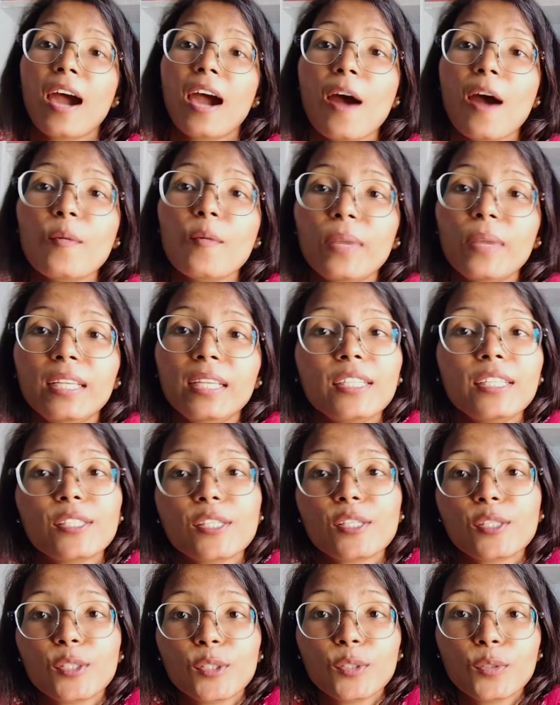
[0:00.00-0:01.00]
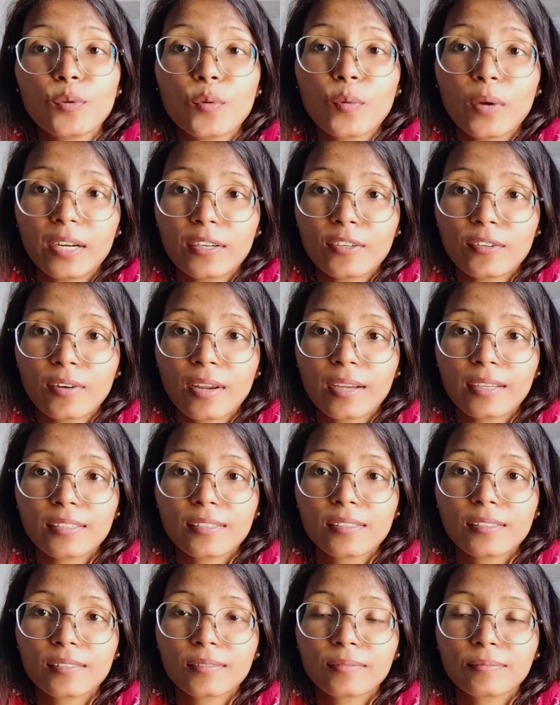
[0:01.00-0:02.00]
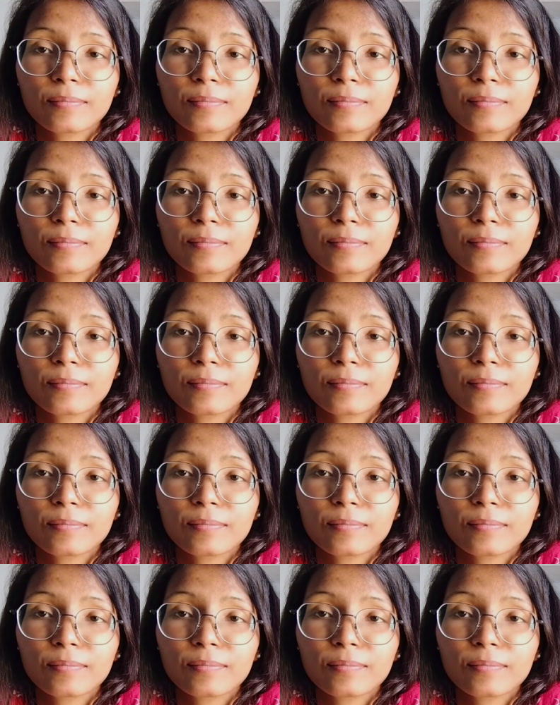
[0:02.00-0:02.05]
How many did you get right?